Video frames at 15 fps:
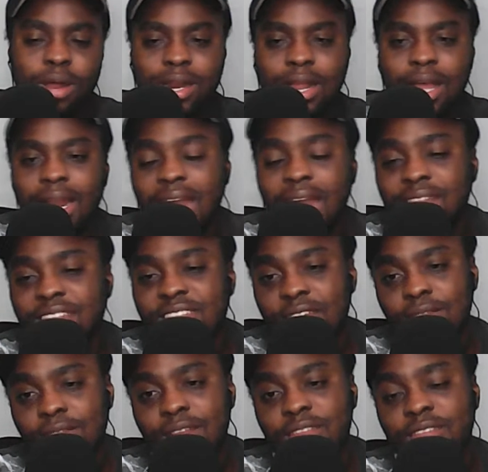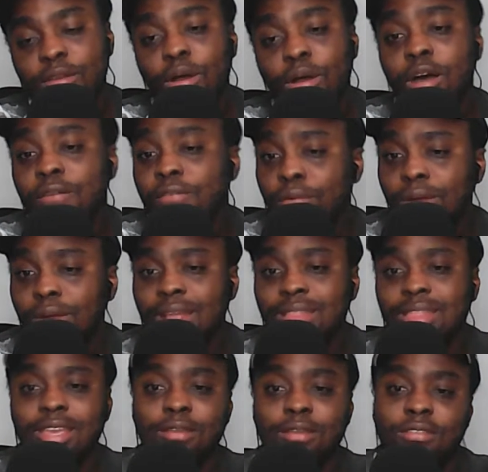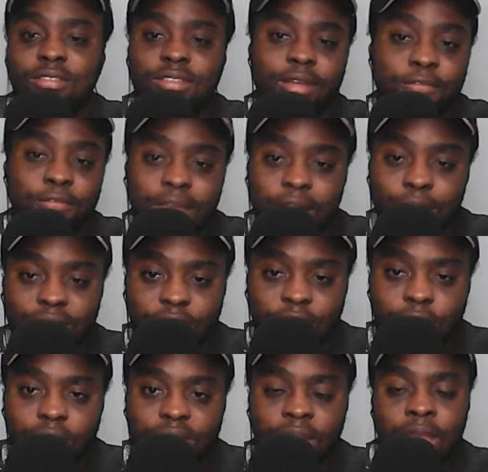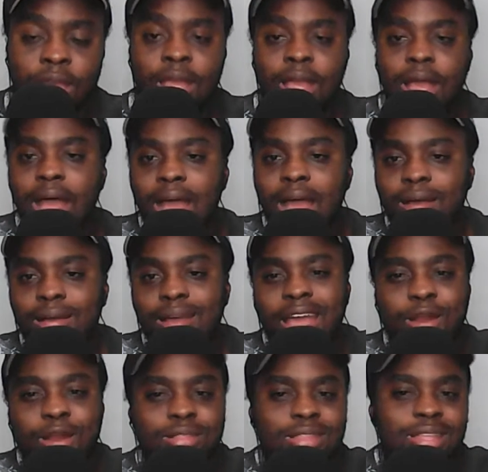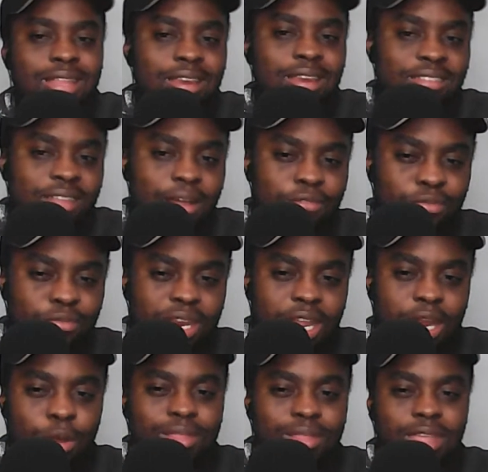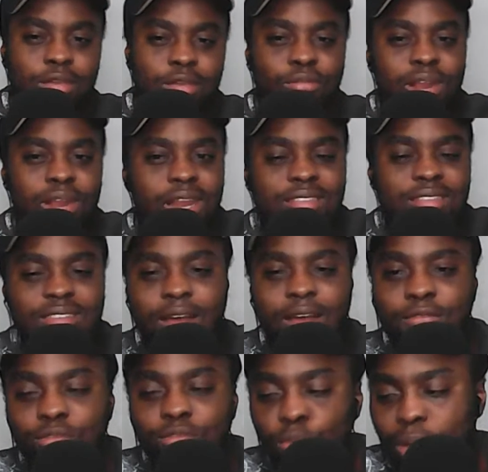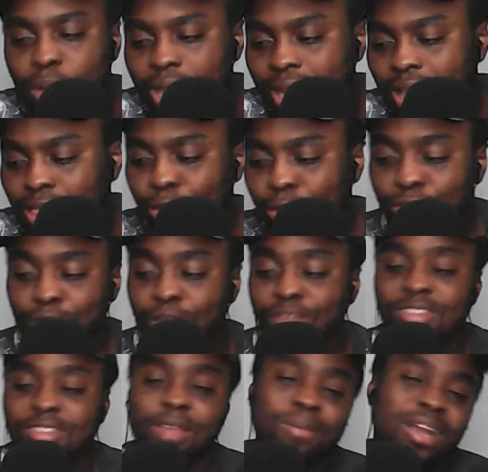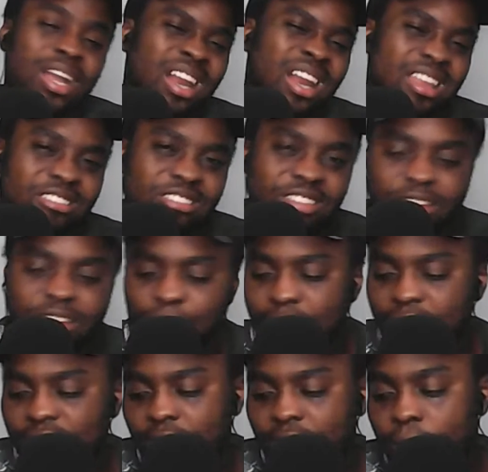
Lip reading: KARL saved it. So overall, I think it was a fair result. I don't think they deserve to win. I don't think we really deserve to win. I thought you were going to keep a clean sheet, but